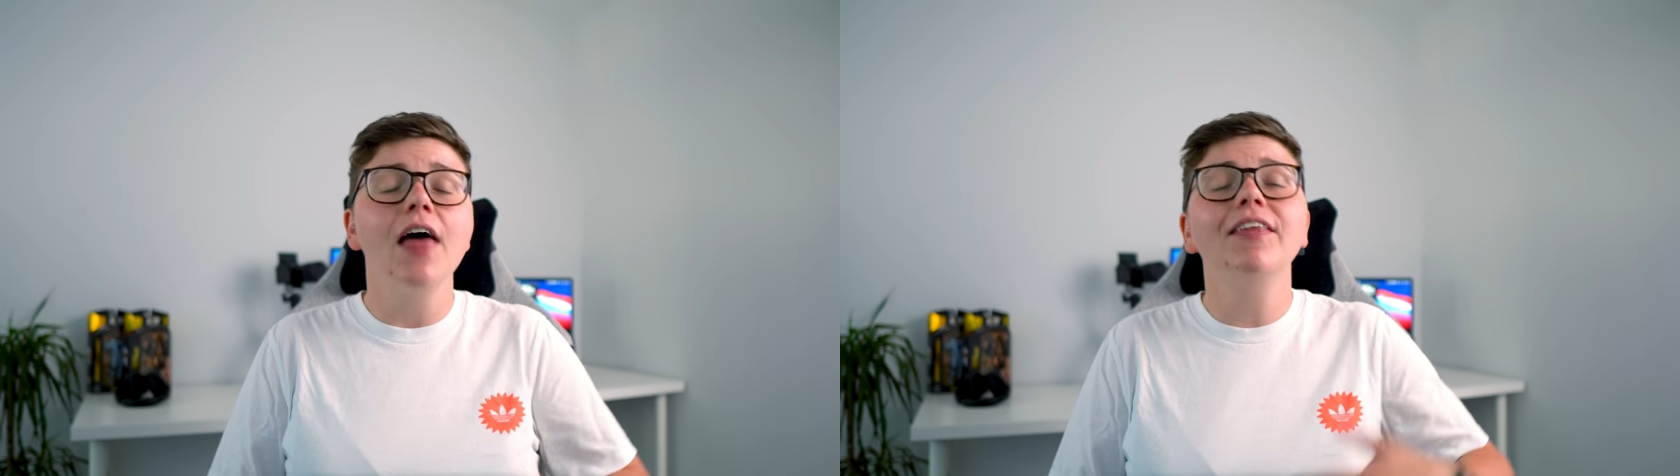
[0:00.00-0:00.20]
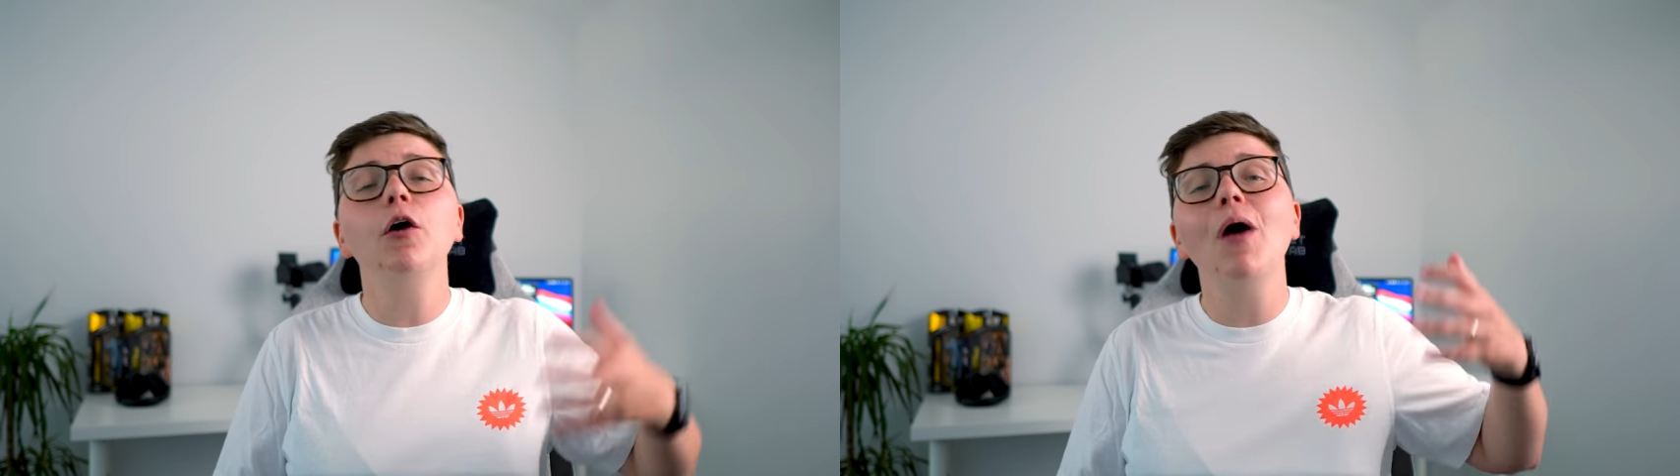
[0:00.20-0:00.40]

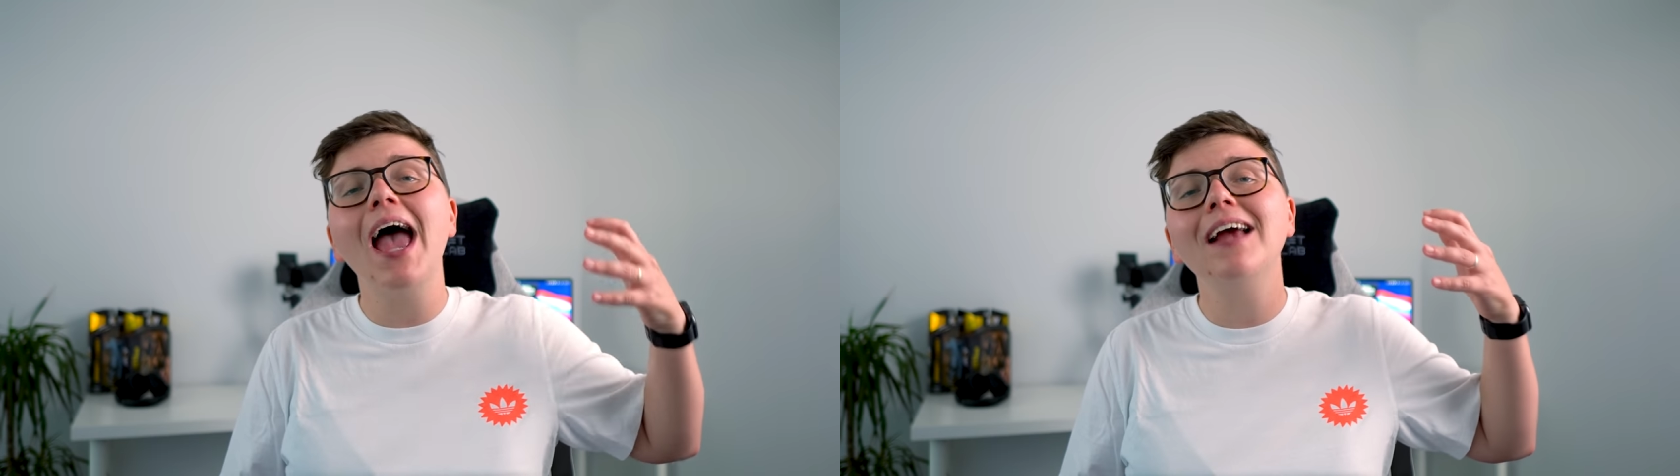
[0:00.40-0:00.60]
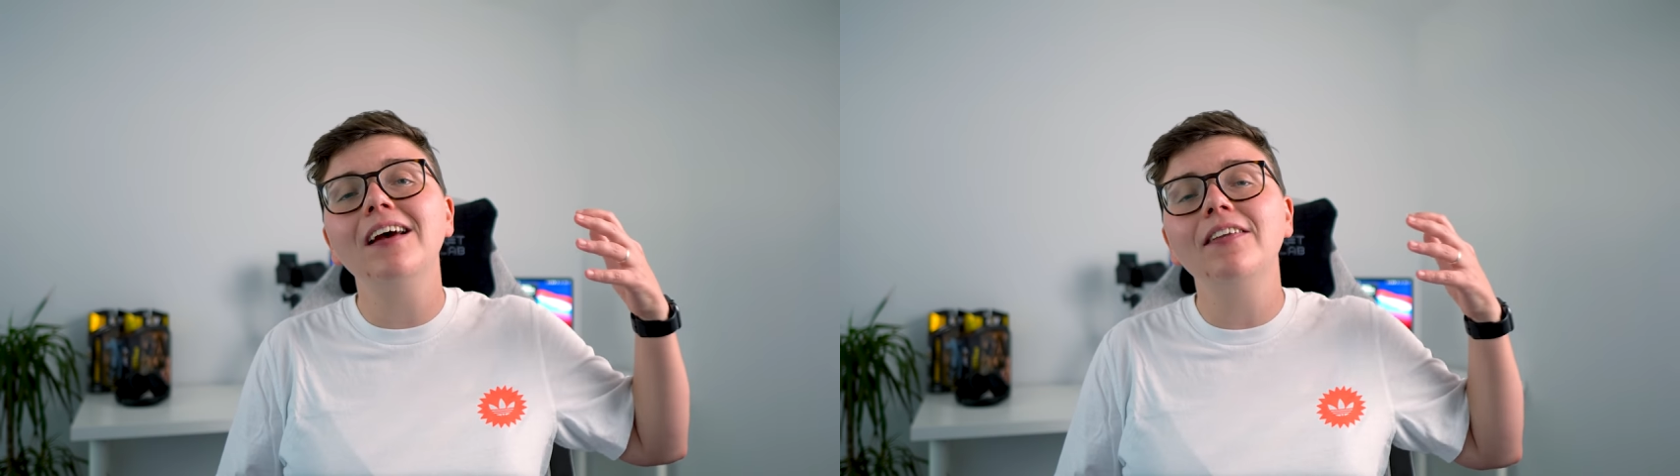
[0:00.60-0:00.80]
And they go
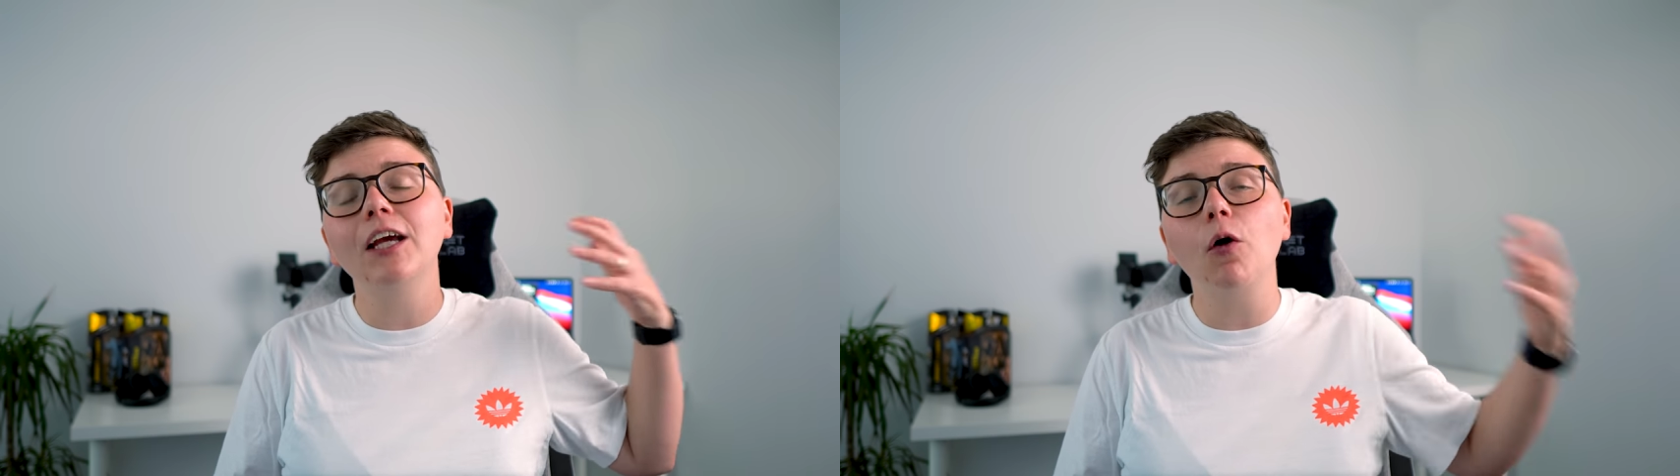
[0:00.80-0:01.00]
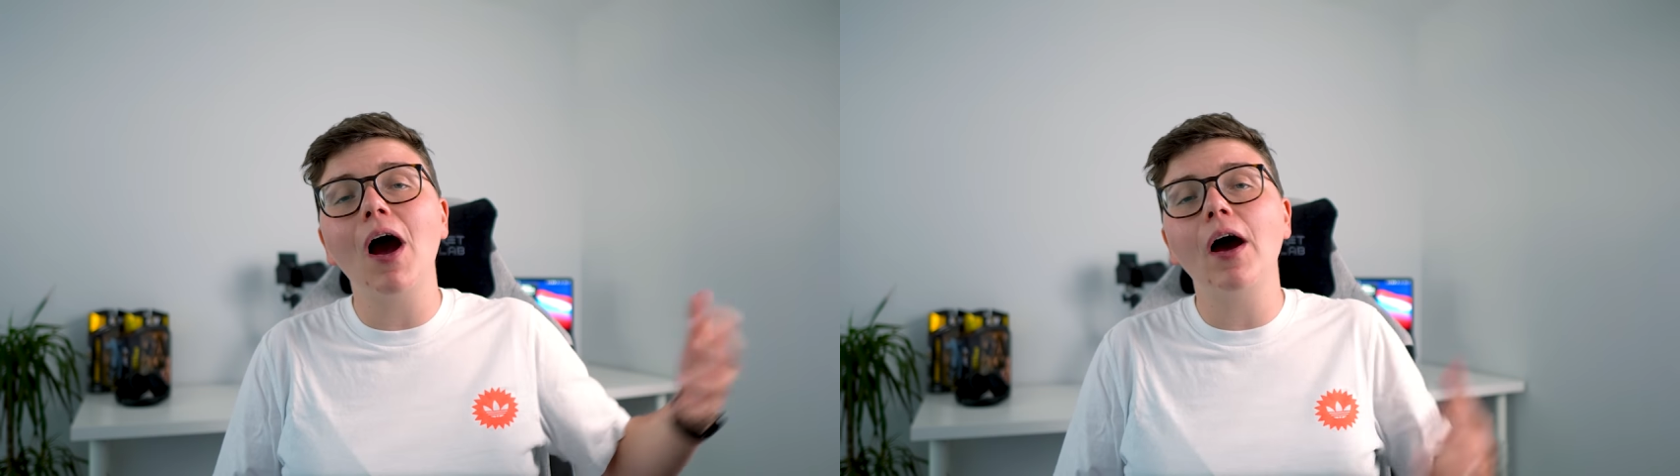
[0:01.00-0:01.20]
ahead and
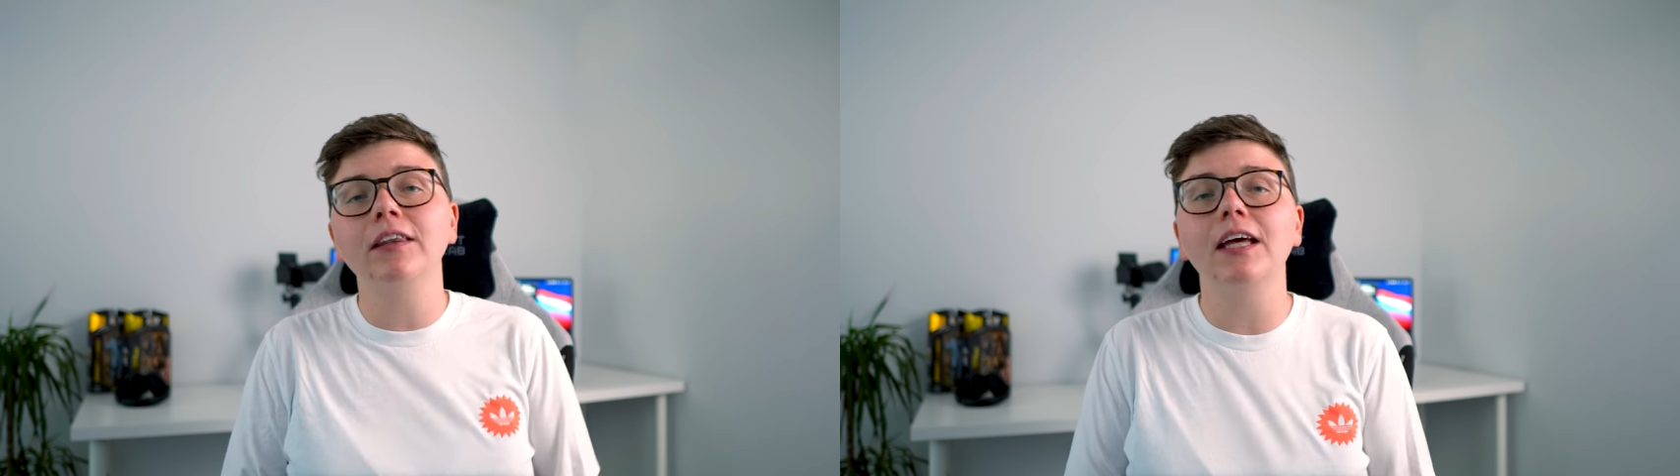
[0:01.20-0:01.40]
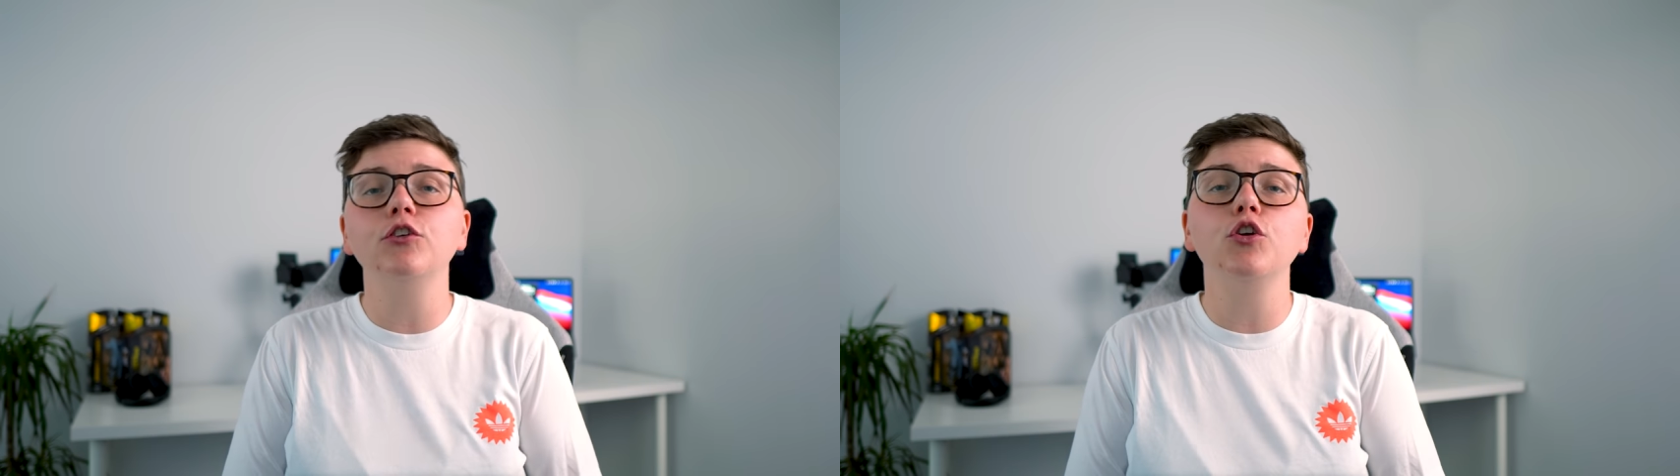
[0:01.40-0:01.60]
they go out
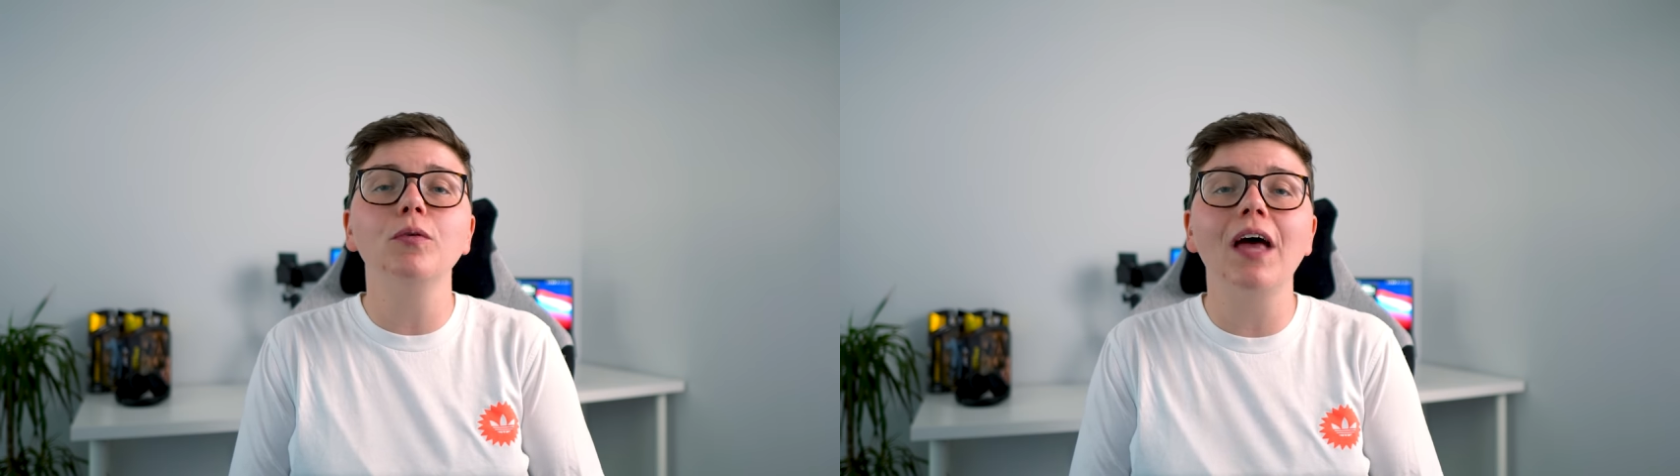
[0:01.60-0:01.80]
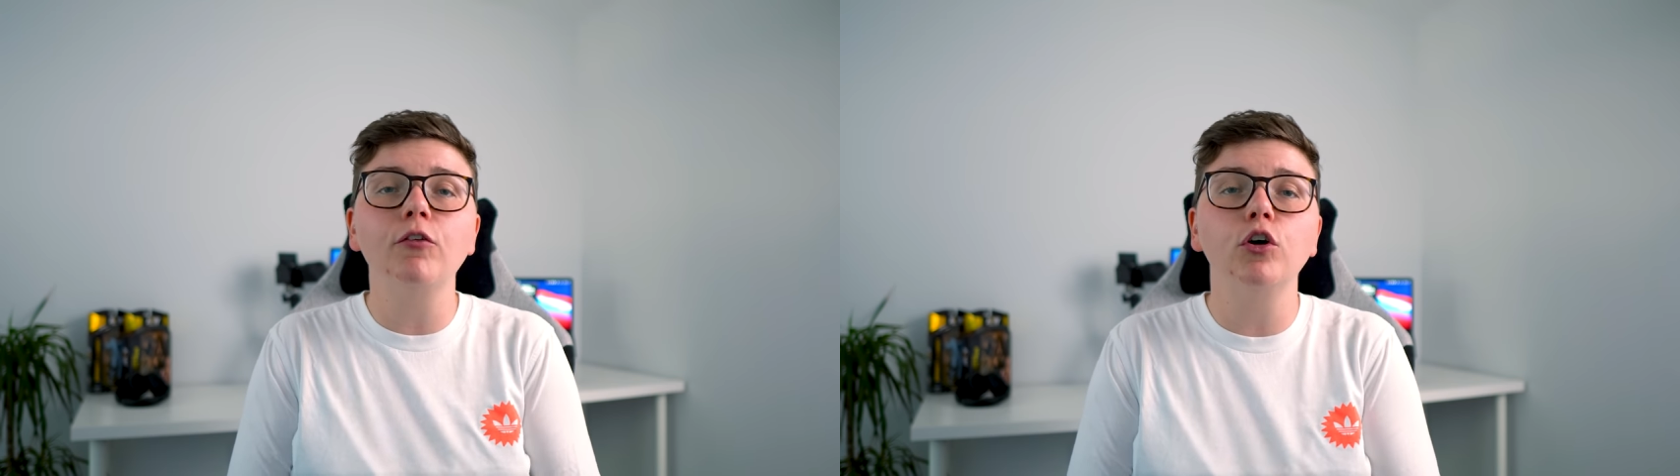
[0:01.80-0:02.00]
and they
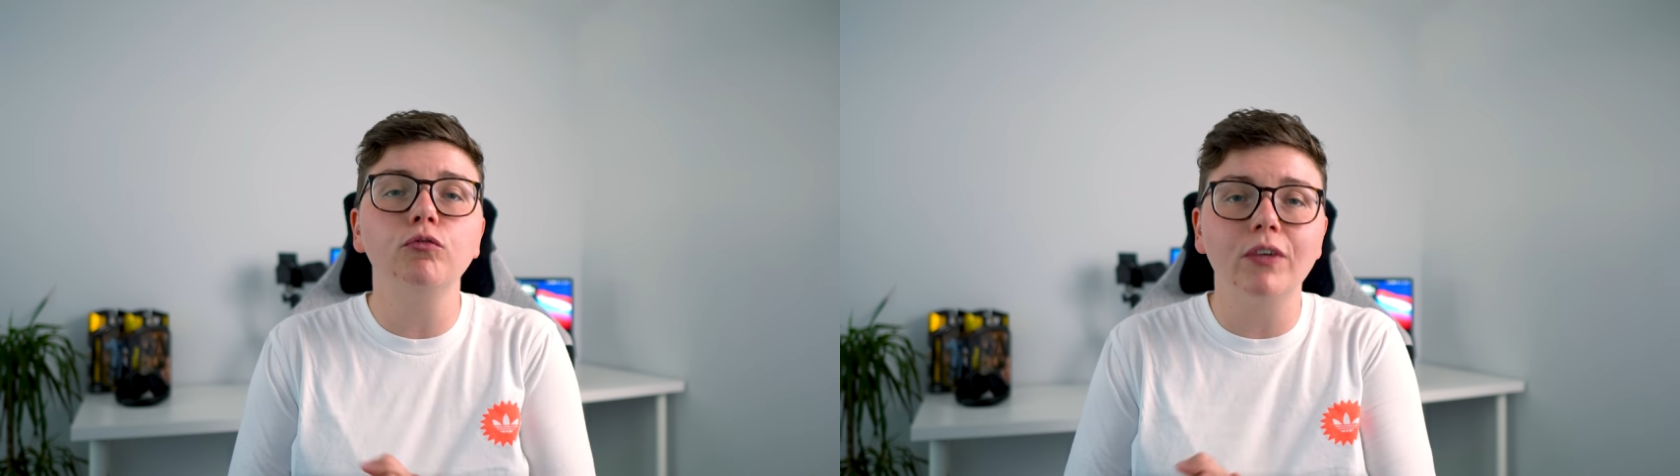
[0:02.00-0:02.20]
do their own